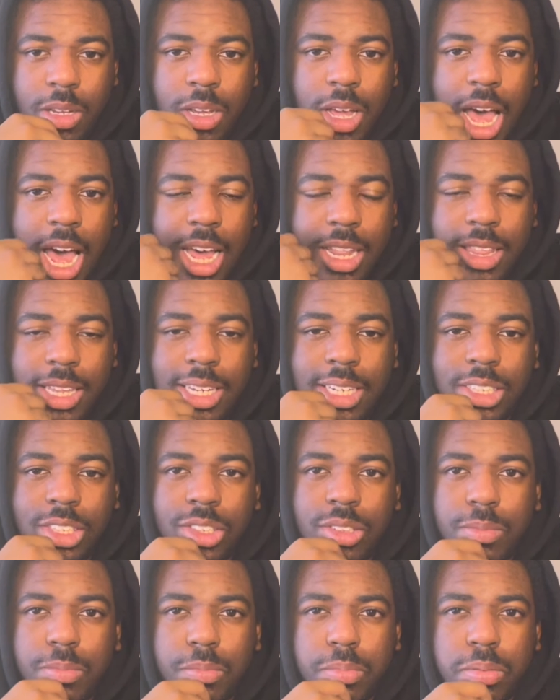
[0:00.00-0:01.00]
I think
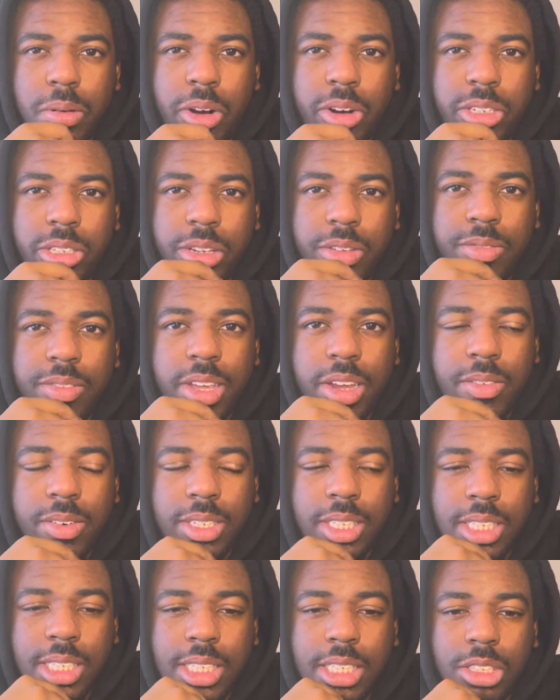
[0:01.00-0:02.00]
his
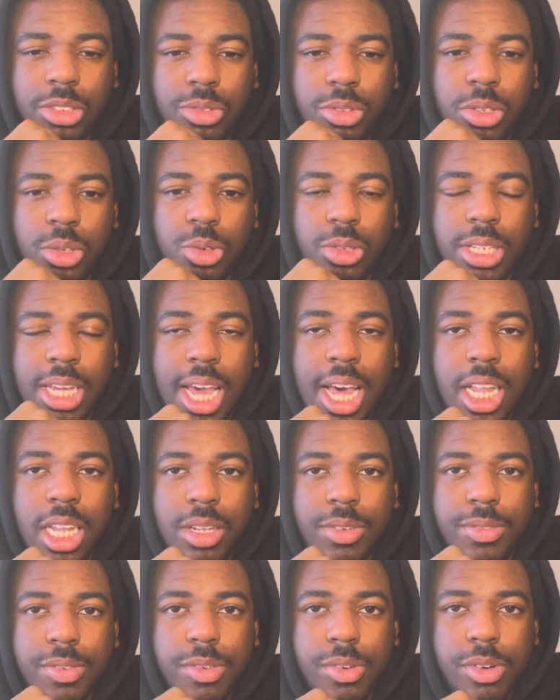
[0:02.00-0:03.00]
perseverance is his real
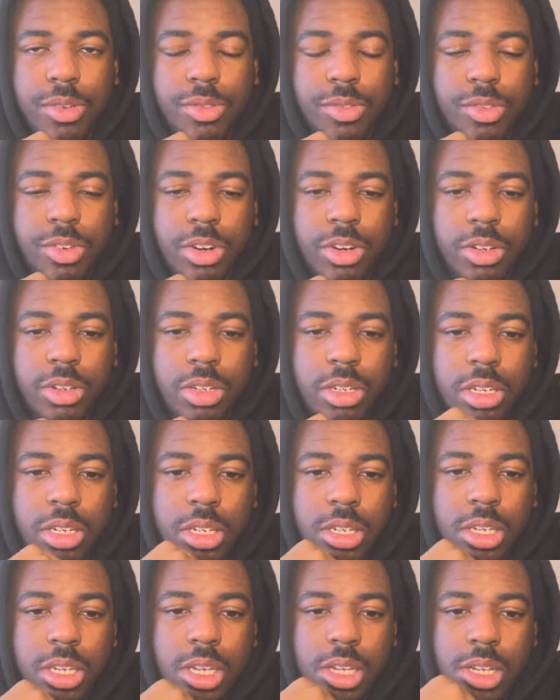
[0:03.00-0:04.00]
talent, for real.
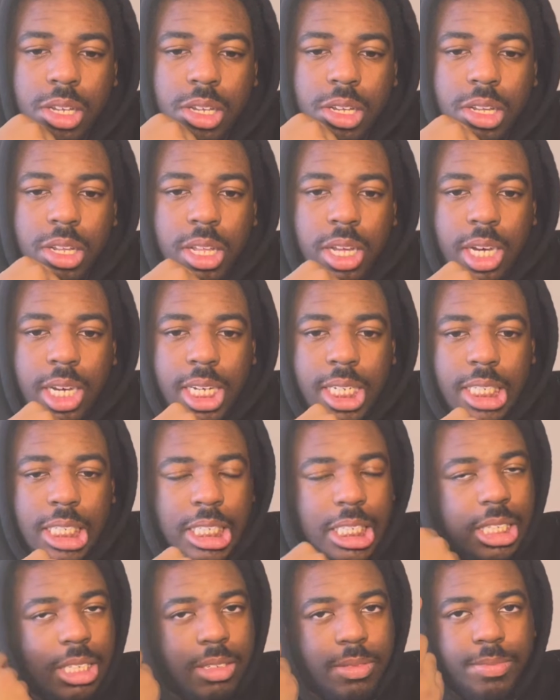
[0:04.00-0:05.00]

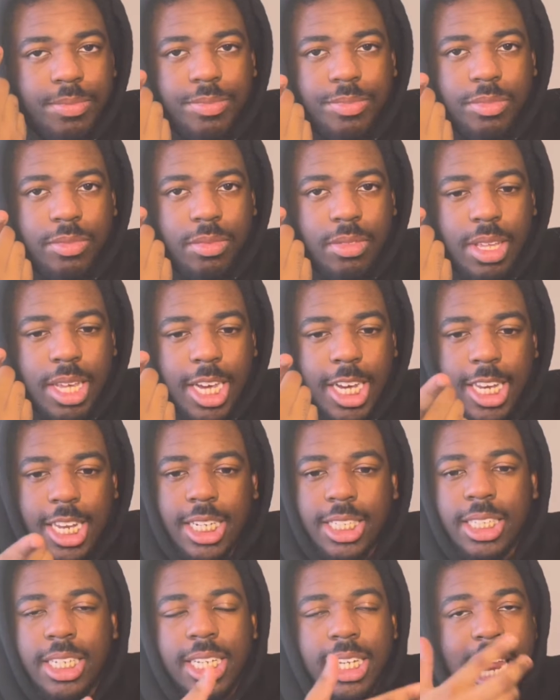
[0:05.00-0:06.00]
Because he
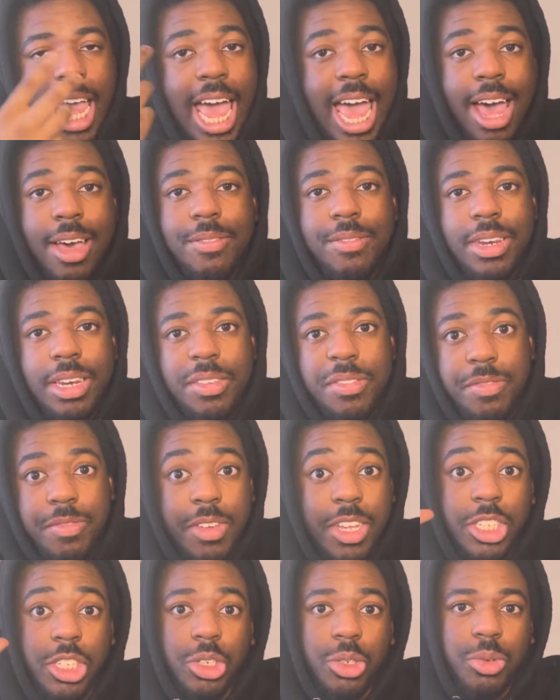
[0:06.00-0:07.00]
doesn't have any
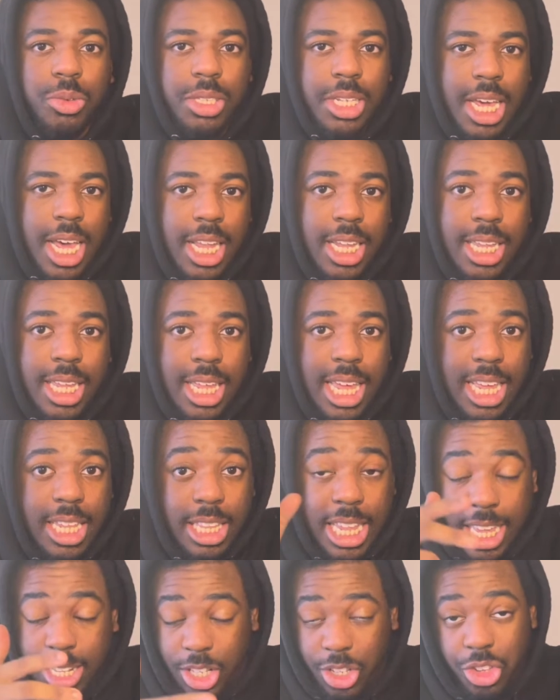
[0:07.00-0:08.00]
physical talent
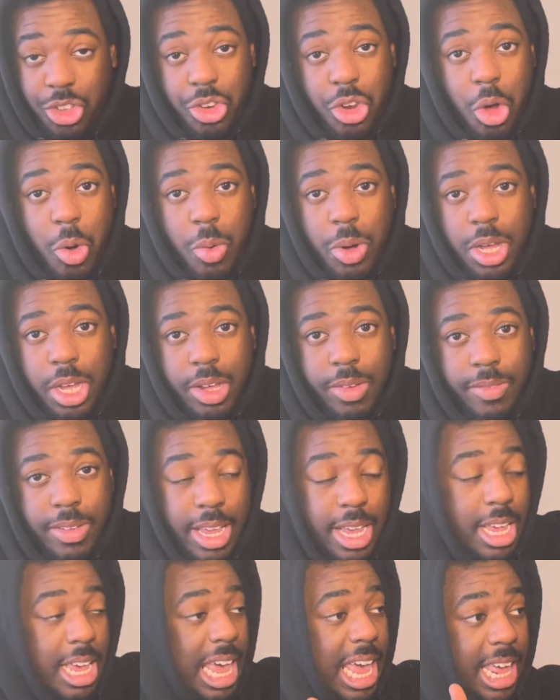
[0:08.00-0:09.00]
that he know of,
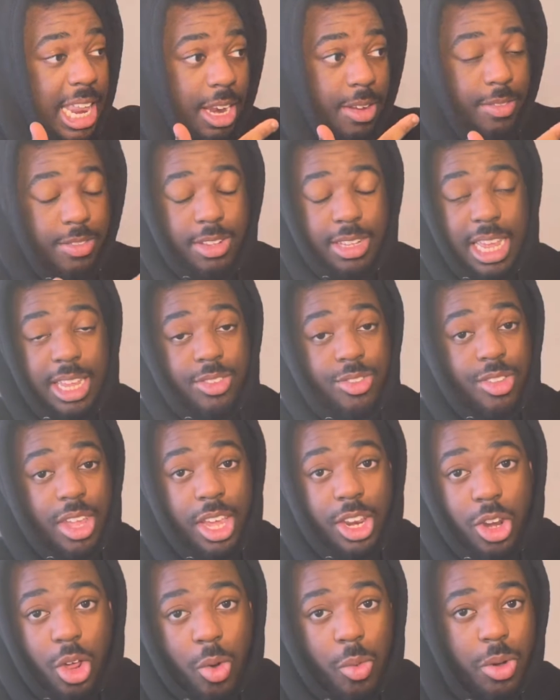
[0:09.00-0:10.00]
and as
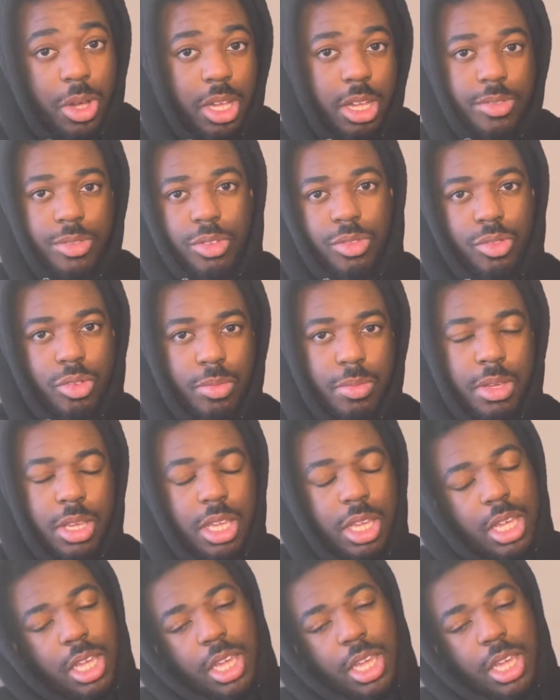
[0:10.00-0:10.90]
they know of, you feel me?